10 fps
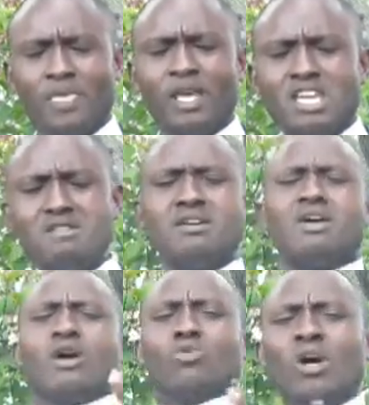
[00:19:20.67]
God
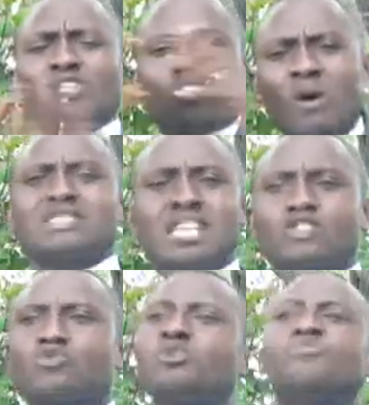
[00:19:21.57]
wants us to be free,
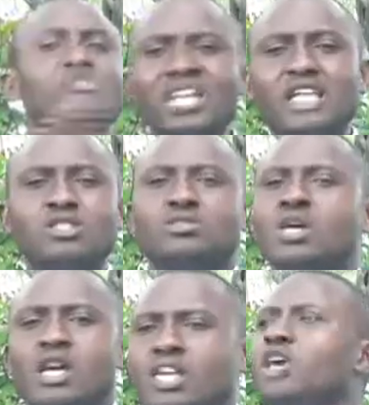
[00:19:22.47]
and he
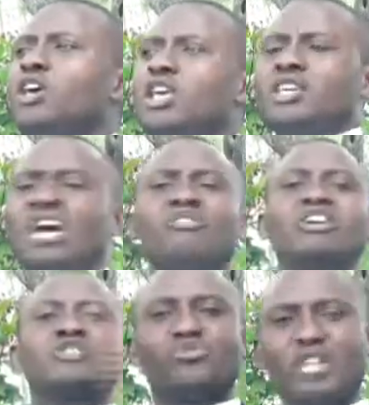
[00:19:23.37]
gave us freedom.
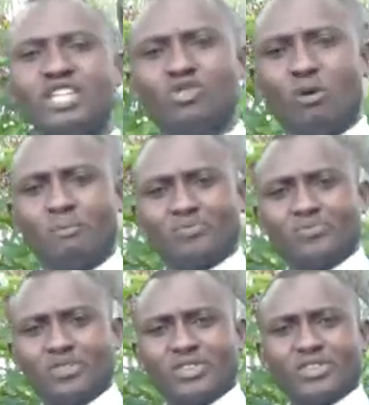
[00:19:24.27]

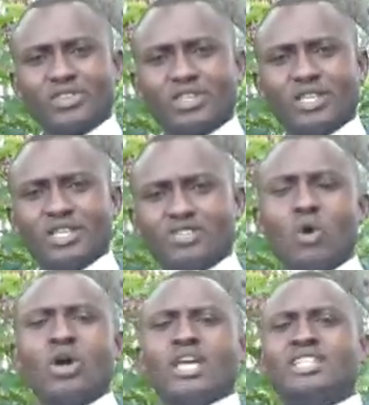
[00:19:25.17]
So he
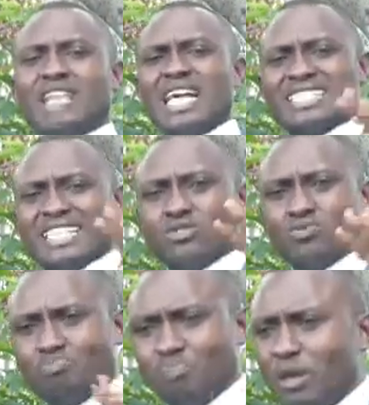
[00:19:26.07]
doesn't
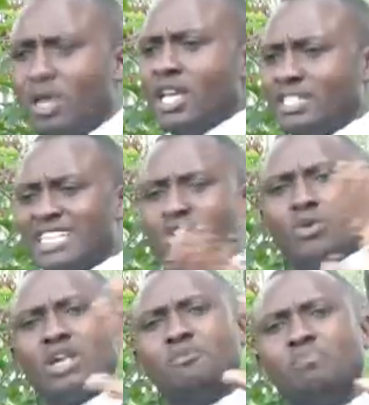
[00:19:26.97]
want people
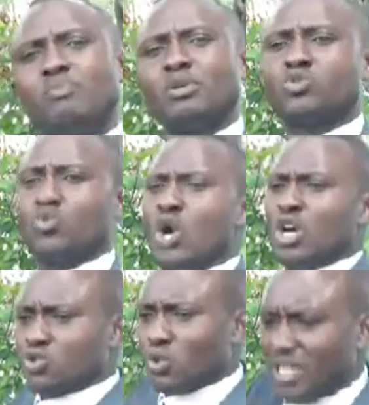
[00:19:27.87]
to
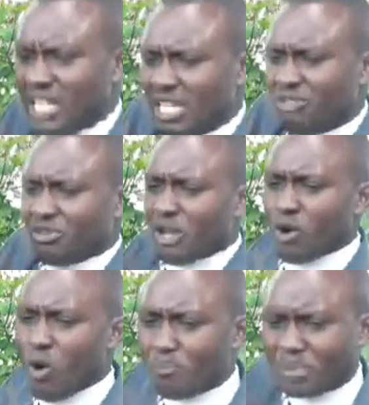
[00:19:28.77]
live a oppressed
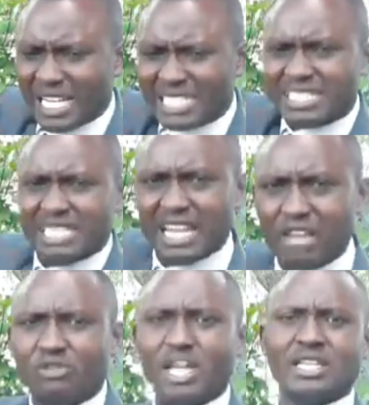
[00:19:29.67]
life like this.
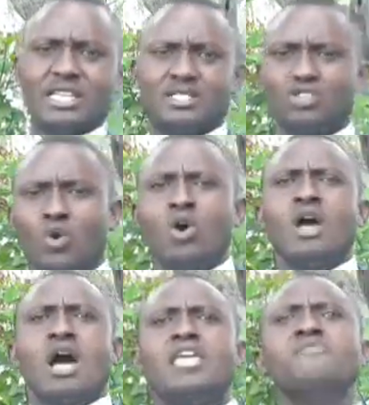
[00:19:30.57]
No.
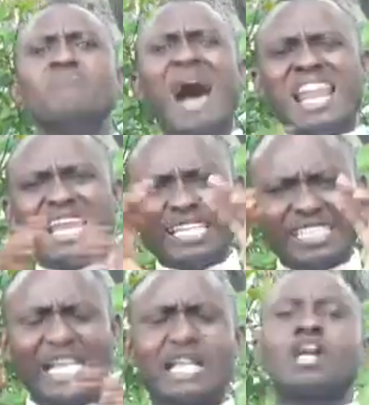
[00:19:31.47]
Imana nishaka ko abantu
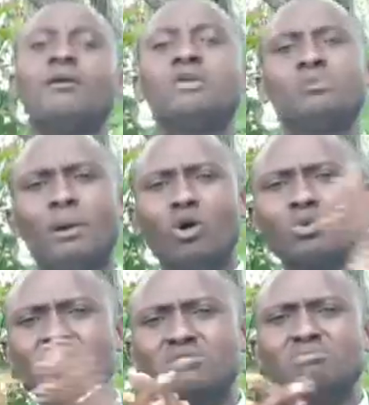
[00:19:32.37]
babaho ubuzima
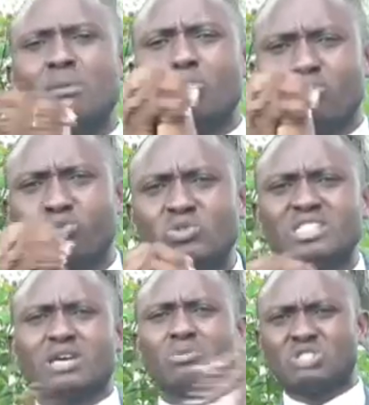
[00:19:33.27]
bufunze, ubuzima
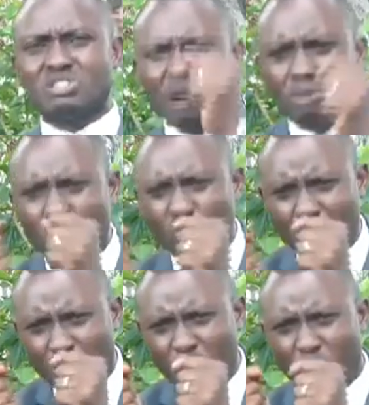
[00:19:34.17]
bugoye.